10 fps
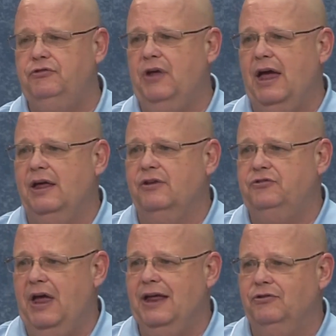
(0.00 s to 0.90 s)

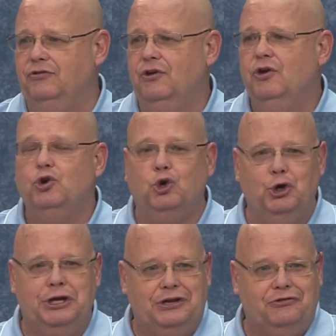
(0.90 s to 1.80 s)
sends
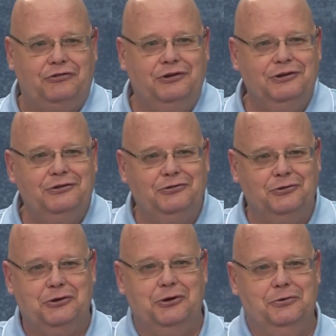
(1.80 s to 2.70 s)
goodies
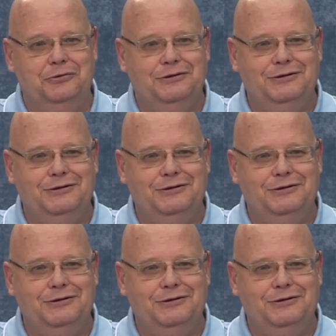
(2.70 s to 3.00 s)
to you.